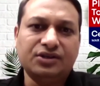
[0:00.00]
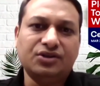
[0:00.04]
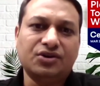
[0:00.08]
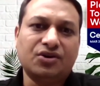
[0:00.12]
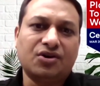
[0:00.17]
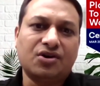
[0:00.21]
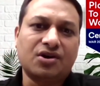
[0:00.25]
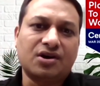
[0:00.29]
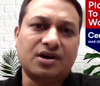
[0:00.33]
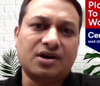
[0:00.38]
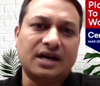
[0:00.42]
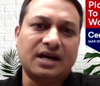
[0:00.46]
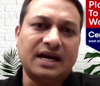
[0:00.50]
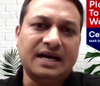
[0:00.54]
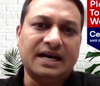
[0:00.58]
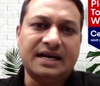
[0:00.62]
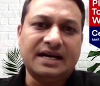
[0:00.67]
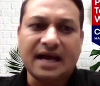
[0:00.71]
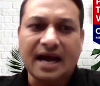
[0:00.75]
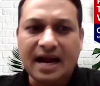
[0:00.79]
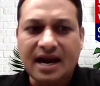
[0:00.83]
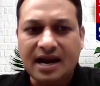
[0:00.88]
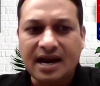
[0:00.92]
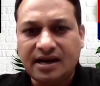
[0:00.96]
your
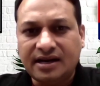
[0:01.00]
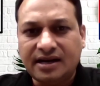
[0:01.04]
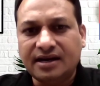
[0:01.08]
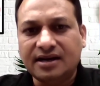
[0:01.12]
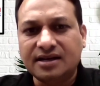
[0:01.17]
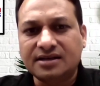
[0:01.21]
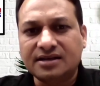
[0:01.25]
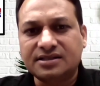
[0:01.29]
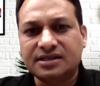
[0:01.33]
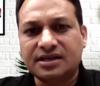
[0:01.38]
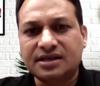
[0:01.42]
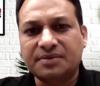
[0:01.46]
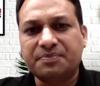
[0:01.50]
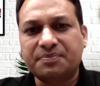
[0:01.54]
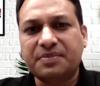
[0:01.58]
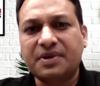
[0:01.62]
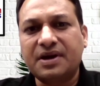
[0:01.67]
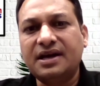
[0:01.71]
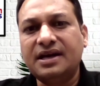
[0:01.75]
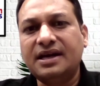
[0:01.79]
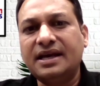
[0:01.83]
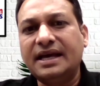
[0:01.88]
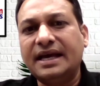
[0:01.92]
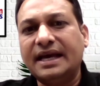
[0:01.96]
entire leadership
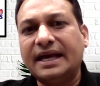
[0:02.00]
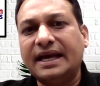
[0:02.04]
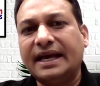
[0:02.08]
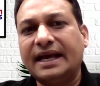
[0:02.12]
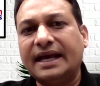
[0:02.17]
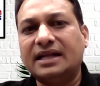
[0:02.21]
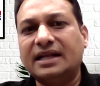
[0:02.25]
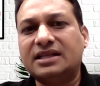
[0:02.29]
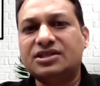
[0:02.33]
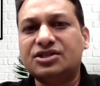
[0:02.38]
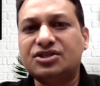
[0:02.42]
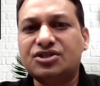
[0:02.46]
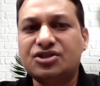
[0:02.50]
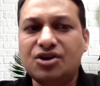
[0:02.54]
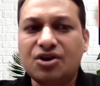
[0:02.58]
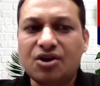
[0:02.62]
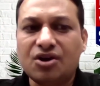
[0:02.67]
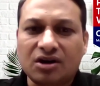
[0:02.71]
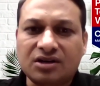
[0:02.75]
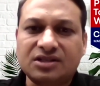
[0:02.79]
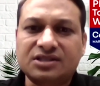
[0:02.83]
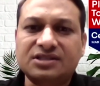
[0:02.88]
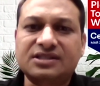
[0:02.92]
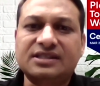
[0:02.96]
gets a
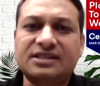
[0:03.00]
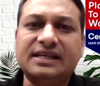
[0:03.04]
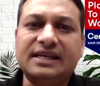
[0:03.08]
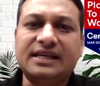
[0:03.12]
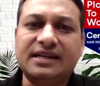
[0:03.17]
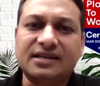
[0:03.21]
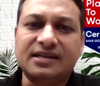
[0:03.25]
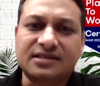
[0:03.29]
lot